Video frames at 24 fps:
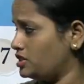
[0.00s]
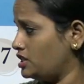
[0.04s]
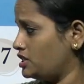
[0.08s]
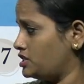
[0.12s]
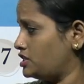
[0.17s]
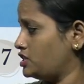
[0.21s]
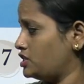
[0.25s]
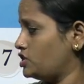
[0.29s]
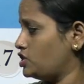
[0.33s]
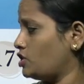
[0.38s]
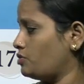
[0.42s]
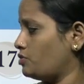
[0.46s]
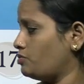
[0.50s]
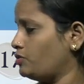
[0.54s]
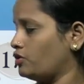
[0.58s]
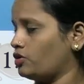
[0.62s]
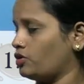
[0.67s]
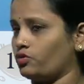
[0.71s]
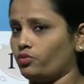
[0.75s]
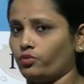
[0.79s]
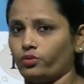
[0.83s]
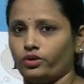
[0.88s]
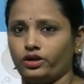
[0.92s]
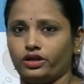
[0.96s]
This is your
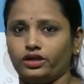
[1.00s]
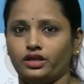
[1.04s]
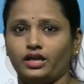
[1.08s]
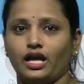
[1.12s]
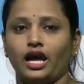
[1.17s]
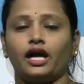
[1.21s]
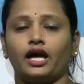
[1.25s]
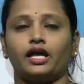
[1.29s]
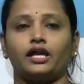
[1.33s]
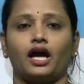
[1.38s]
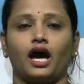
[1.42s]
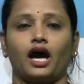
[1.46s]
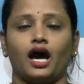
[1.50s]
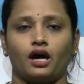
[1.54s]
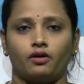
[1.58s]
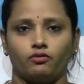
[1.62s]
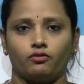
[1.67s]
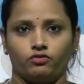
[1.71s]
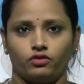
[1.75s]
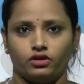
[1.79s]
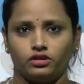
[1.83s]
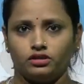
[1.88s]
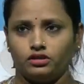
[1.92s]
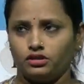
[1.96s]
book 1 and I
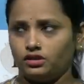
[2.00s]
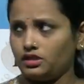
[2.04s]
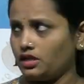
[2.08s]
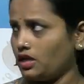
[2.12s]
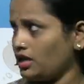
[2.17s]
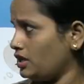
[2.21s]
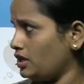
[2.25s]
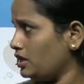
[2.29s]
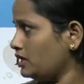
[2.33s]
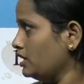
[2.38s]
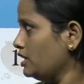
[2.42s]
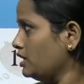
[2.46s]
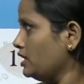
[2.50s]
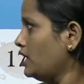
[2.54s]
am Vandana,